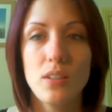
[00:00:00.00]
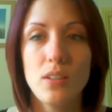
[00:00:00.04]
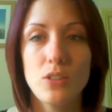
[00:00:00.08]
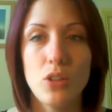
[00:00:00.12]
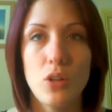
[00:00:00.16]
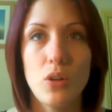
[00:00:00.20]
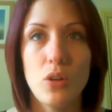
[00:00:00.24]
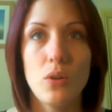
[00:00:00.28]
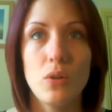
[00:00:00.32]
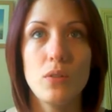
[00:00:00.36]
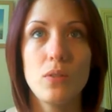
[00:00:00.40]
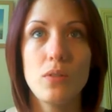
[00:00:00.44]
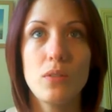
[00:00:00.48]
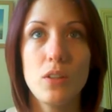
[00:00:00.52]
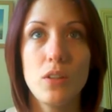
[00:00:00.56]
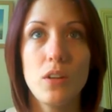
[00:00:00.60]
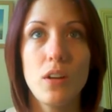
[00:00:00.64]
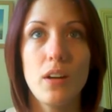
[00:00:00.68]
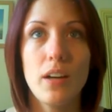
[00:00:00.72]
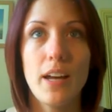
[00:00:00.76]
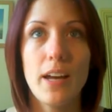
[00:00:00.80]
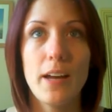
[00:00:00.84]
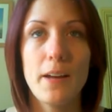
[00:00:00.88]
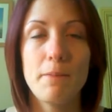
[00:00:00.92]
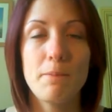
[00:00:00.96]
So
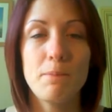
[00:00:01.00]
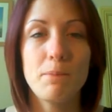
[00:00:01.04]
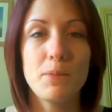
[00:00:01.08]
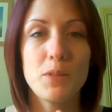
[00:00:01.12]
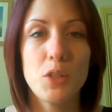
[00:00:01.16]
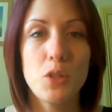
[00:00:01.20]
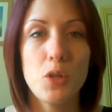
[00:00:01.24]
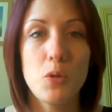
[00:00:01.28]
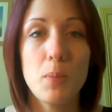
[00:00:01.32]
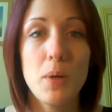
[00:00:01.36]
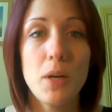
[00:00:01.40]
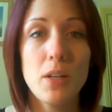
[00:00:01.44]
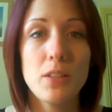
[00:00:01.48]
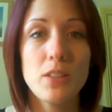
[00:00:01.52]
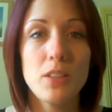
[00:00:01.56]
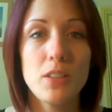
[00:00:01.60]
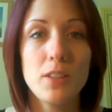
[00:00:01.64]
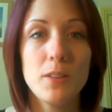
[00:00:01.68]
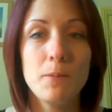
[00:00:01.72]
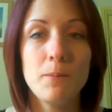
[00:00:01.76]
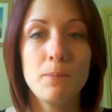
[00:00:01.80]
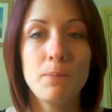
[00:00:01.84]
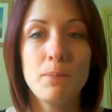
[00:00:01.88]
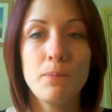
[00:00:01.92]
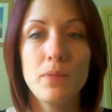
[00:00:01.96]
you're a
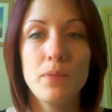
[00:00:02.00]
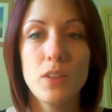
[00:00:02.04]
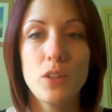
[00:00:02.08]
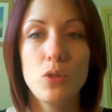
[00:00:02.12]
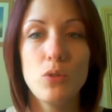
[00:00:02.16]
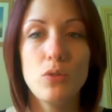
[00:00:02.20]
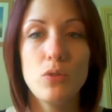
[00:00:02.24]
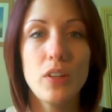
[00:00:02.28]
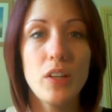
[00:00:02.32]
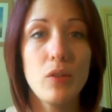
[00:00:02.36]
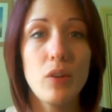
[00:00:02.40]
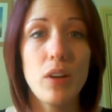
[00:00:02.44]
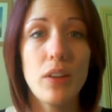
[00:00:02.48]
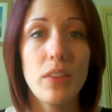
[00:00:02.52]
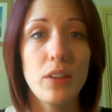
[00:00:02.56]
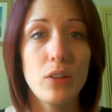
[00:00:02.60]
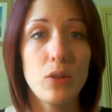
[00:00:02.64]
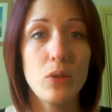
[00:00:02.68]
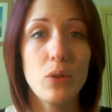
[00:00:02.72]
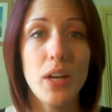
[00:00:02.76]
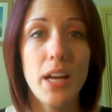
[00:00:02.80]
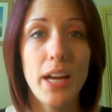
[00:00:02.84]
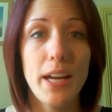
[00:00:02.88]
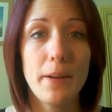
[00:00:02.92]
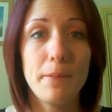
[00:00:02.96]
person, you figure out that
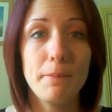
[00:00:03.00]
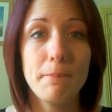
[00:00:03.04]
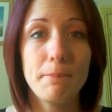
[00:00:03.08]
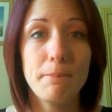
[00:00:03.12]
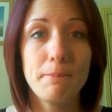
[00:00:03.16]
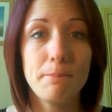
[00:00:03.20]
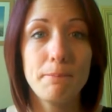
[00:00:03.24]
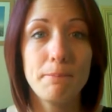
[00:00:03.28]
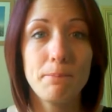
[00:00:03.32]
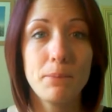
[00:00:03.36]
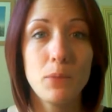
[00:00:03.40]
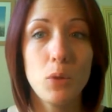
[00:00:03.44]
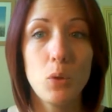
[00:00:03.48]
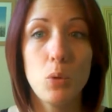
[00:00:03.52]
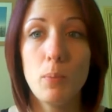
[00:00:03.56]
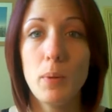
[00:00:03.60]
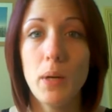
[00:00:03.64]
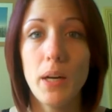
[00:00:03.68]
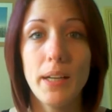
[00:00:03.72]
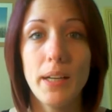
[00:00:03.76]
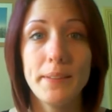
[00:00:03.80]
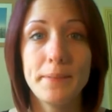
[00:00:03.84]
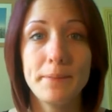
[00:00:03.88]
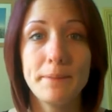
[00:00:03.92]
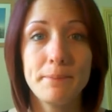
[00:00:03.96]
you're gay or
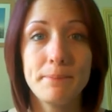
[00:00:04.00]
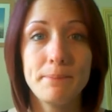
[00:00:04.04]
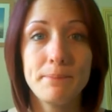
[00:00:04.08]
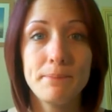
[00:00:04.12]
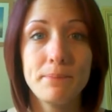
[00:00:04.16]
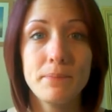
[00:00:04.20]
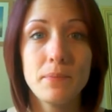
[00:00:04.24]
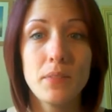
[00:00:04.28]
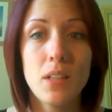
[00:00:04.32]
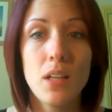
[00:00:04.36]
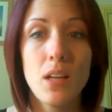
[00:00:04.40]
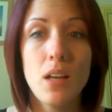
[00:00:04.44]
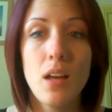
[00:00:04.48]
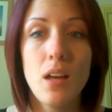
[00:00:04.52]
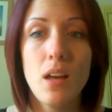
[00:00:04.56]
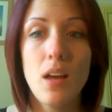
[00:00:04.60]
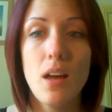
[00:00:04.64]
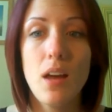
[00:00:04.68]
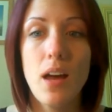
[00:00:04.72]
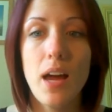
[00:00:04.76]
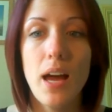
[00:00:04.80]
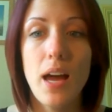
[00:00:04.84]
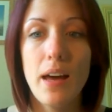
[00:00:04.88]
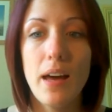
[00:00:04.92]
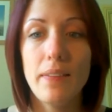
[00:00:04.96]
bi,
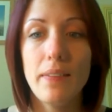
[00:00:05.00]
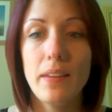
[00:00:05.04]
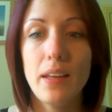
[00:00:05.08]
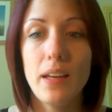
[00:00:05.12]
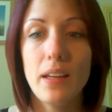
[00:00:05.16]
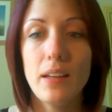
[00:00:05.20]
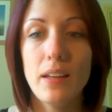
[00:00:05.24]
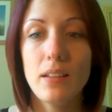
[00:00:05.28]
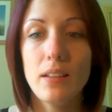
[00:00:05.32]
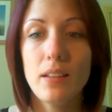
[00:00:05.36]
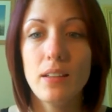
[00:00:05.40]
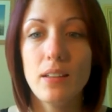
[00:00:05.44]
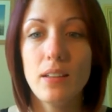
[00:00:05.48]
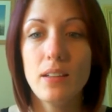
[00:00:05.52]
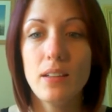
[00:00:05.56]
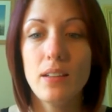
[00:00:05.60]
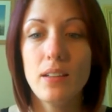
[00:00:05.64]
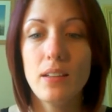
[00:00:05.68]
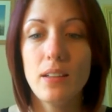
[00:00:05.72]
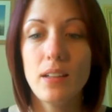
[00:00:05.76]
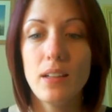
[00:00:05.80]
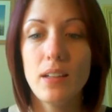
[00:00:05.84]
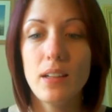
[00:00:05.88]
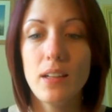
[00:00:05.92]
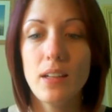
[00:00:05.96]
and then
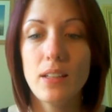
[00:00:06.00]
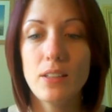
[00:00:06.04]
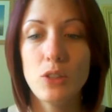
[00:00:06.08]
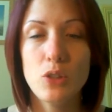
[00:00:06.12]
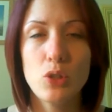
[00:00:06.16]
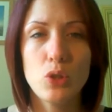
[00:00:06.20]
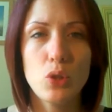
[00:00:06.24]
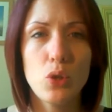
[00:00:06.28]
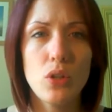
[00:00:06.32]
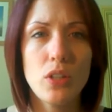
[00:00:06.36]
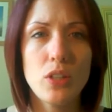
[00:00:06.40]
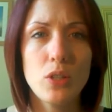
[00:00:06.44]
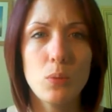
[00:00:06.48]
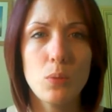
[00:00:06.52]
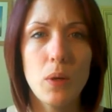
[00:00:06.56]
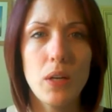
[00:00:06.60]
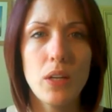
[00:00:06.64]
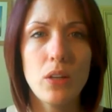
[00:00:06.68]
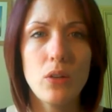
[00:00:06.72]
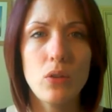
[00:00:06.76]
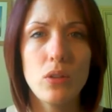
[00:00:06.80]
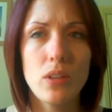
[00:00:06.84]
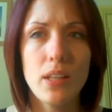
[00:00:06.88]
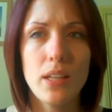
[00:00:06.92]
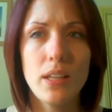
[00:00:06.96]
it's a choice where
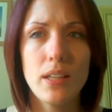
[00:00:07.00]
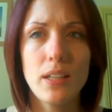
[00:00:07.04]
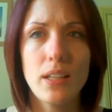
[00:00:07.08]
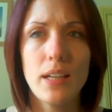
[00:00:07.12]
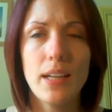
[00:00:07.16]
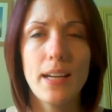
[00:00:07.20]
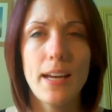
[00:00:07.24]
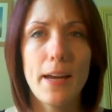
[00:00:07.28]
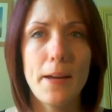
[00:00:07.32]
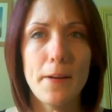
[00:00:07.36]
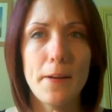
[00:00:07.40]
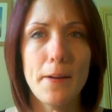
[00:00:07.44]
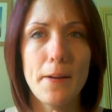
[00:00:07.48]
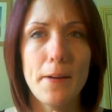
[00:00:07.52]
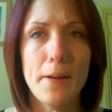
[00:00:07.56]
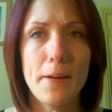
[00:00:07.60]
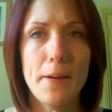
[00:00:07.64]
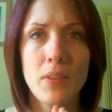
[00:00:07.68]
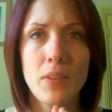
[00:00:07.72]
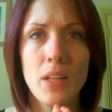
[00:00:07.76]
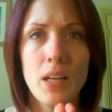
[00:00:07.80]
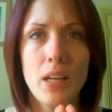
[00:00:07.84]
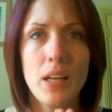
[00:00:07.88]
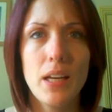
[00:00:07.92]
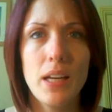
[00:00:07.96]
you think, okay,
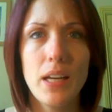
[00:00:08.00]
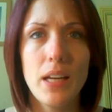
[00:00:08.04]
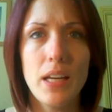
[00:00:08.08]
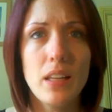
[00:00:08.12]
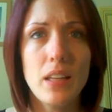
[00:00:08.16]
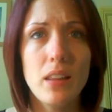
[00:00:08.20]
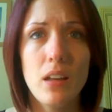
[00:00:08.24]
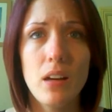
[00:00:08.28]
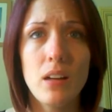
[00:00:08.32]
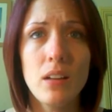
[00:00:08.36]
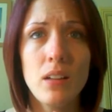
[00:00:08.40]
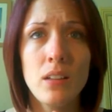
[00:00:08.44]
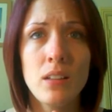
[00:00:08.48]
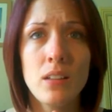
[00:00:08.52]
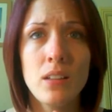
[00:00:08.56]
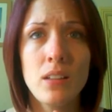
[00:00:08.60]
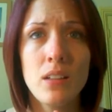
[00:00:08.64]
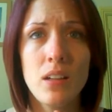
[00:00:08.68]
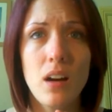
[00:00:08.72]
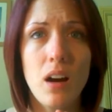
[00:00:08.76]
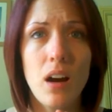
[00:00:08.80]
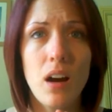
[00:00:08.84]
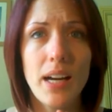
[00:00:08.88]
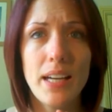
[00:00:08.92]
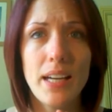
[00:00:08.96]
either
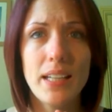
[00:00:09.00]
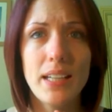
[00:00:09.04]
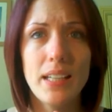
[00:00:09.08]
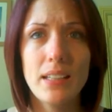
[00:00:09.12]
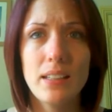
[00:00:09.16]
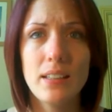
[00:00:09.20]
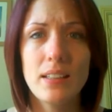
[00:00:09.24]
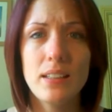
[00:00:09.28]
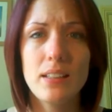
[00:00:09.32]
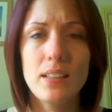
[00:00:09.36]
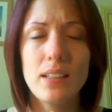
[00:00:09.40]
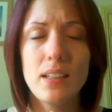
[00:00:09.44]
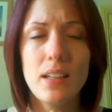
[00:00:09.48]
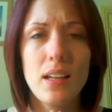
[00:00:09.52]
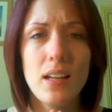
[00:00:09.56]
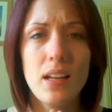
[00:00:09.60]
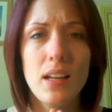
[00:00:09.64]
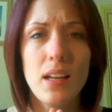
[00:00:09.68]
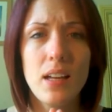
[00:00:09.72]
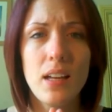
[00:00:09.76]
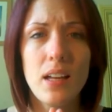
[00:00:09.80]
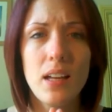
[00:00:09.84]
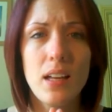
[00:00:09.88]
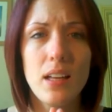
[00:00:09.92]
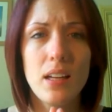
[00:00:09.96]
I can
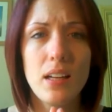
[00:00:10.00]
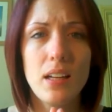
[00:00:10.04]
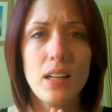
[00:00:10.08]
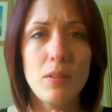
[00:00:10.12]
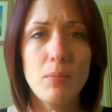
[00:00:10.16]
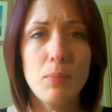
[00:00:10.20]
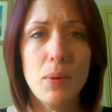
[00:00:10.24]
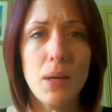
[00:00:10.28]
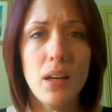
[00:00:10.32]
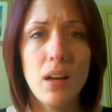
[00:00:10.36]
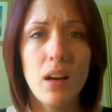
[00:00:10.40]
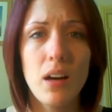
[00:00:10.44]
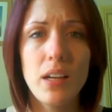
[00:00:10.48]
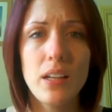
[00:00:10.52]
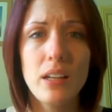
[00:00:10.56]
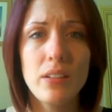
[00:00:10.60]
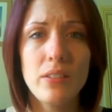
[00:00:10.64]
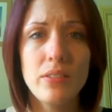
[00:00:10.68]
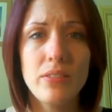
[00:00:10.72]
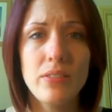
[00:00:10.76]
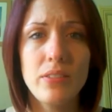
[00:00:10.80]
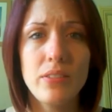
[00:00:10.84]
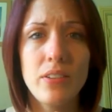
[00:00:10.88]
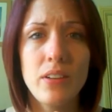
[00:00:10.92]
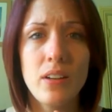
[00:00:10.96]
live my
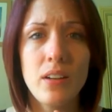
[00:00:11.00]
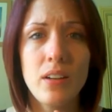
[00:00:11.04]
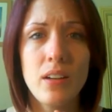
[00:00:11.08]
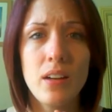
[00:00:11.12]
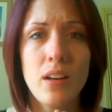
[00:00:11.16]
life